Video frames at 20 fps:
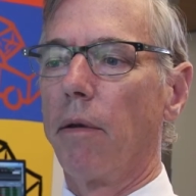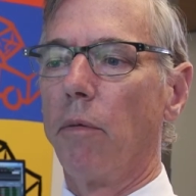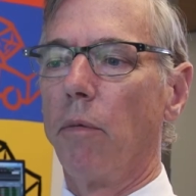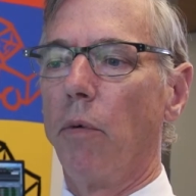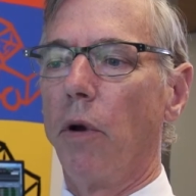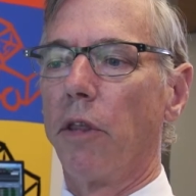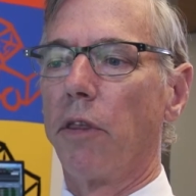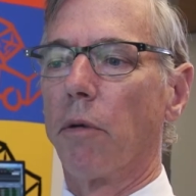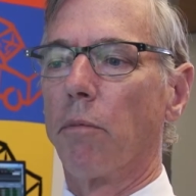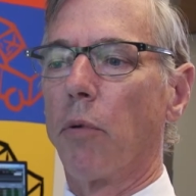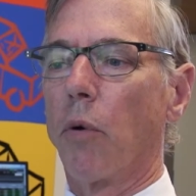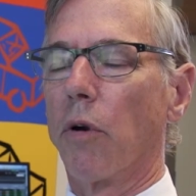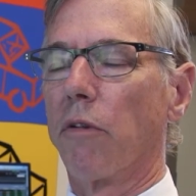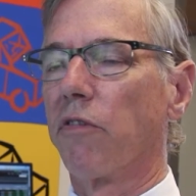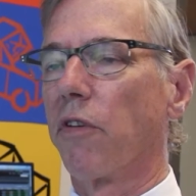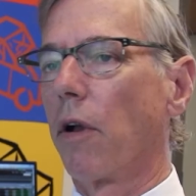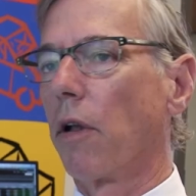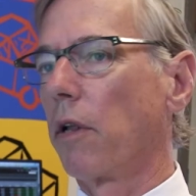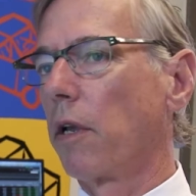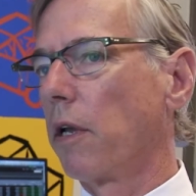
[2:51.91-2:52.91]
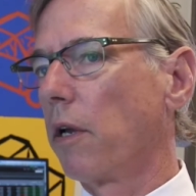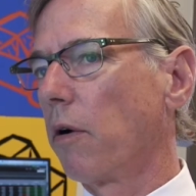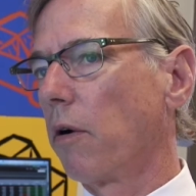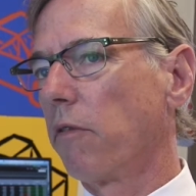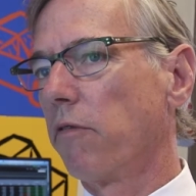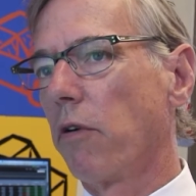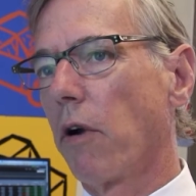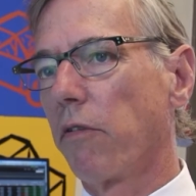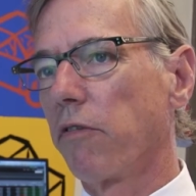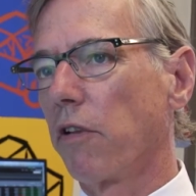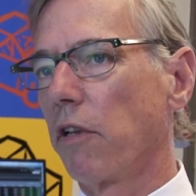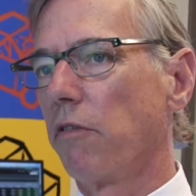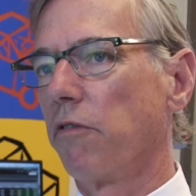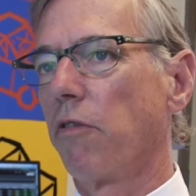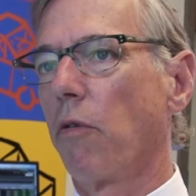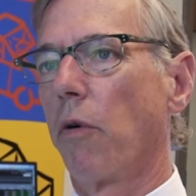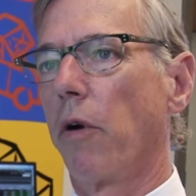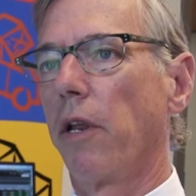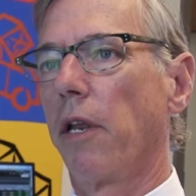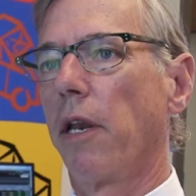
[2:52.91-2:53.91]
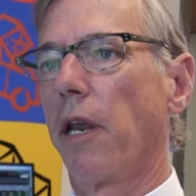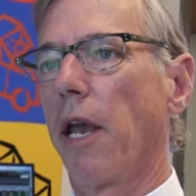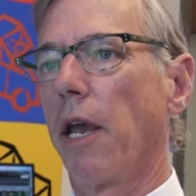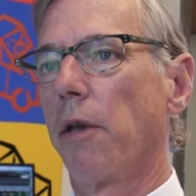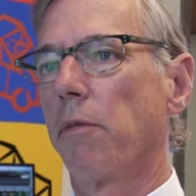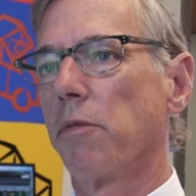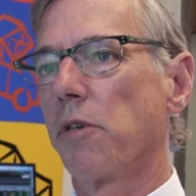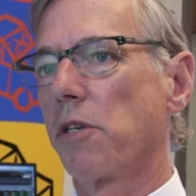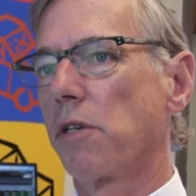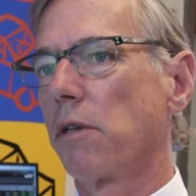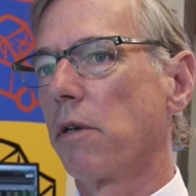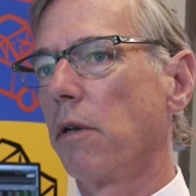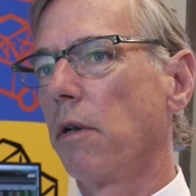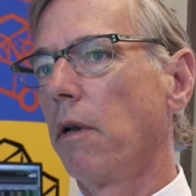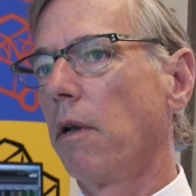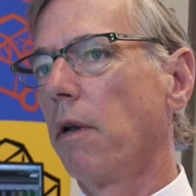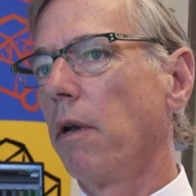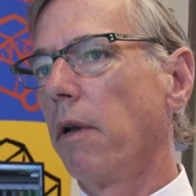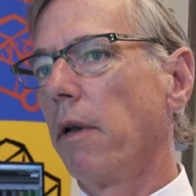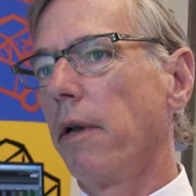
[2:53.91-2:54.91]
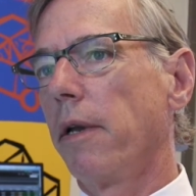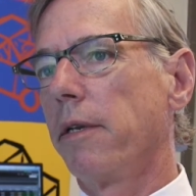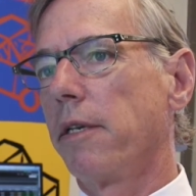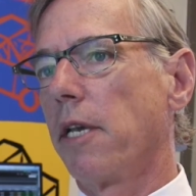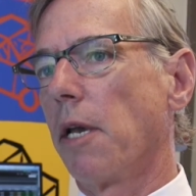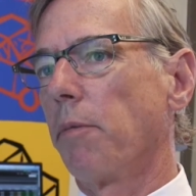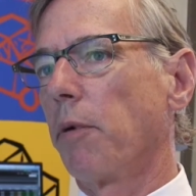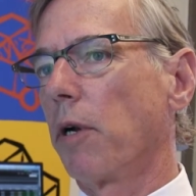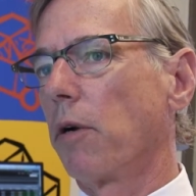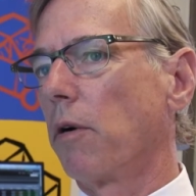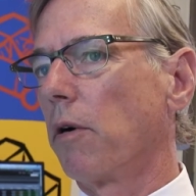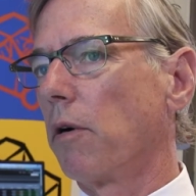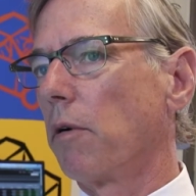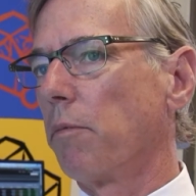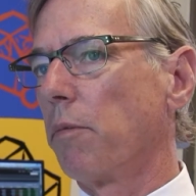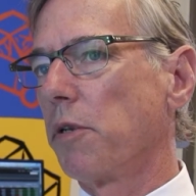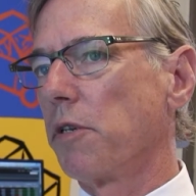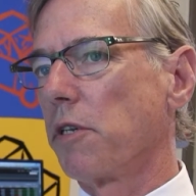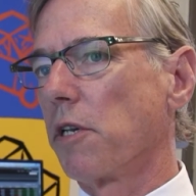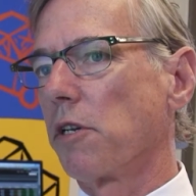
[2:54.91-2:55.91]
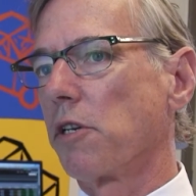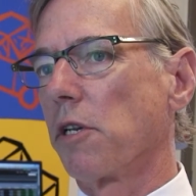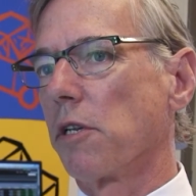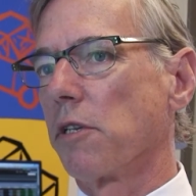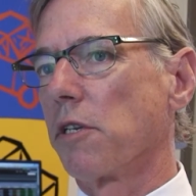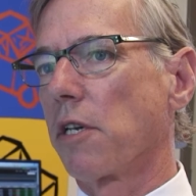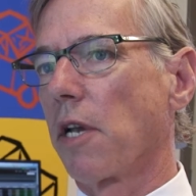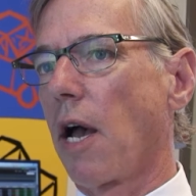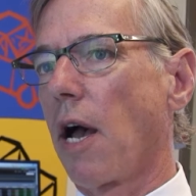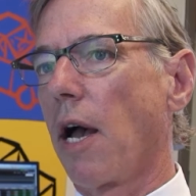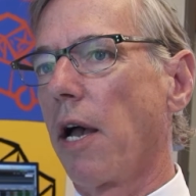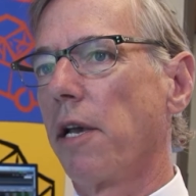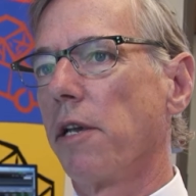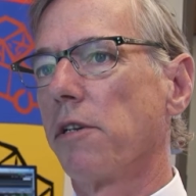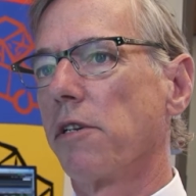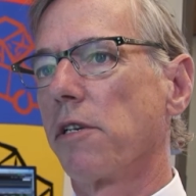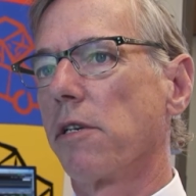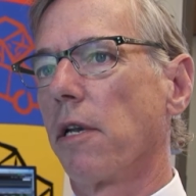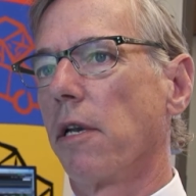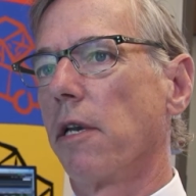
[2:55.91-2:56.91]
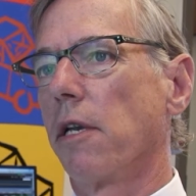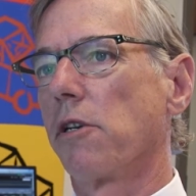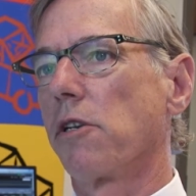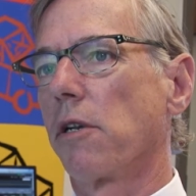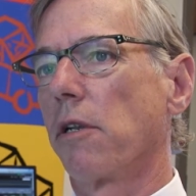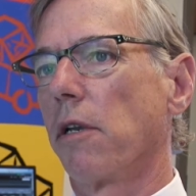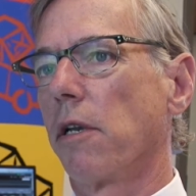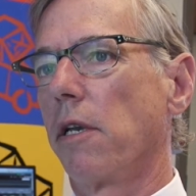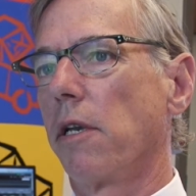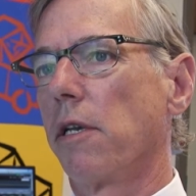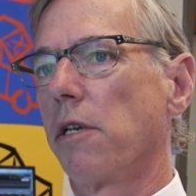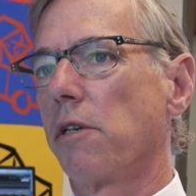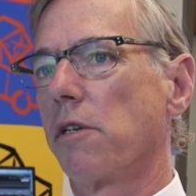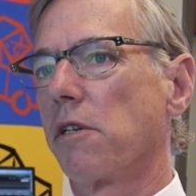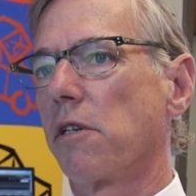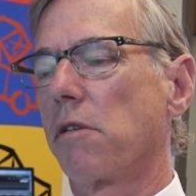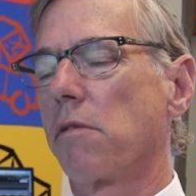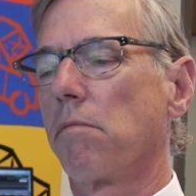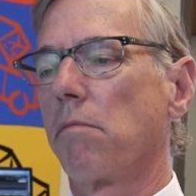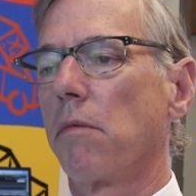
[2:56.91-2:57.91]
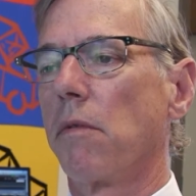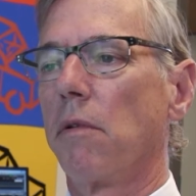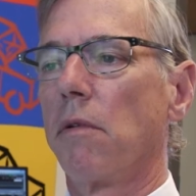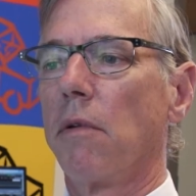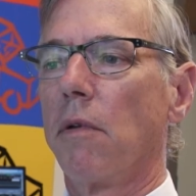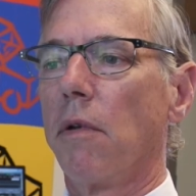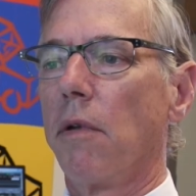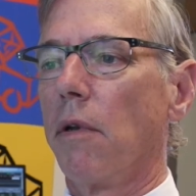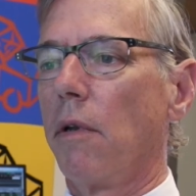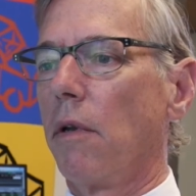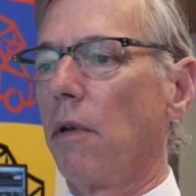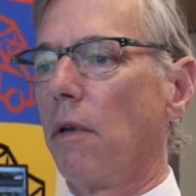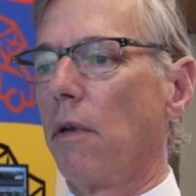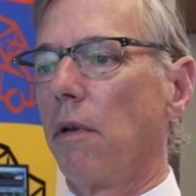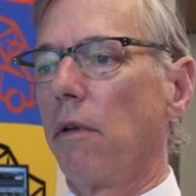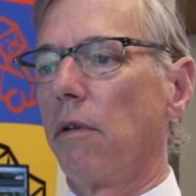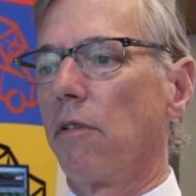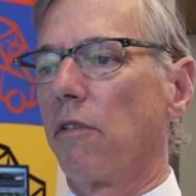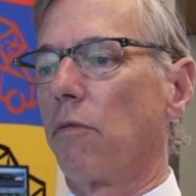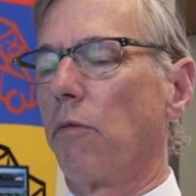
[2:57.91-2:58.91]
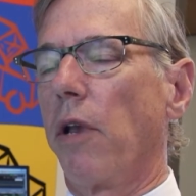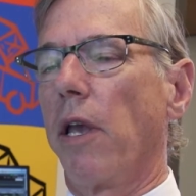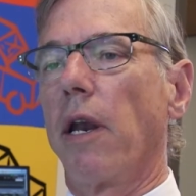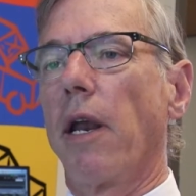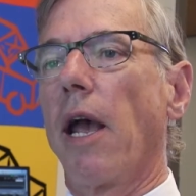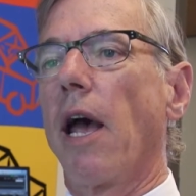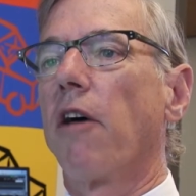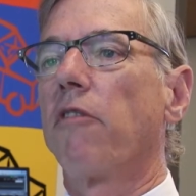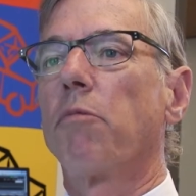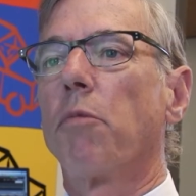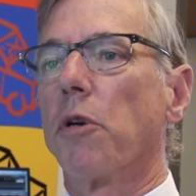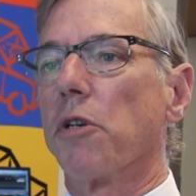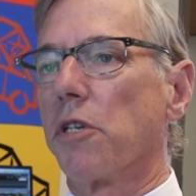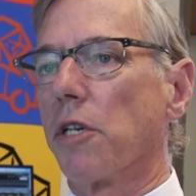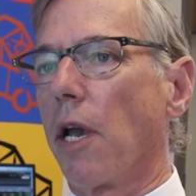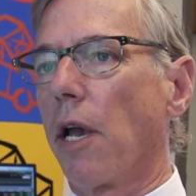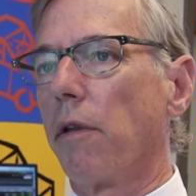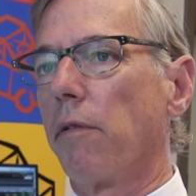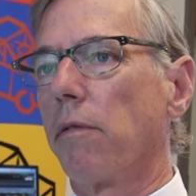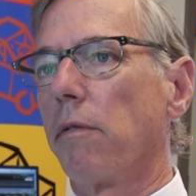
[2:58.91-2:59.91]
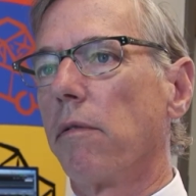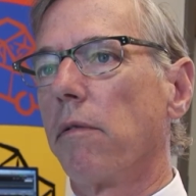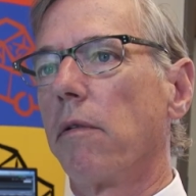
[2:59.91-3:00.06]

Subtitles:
With a portfolio of roughly 40 names, typical position size initially is 3.5%.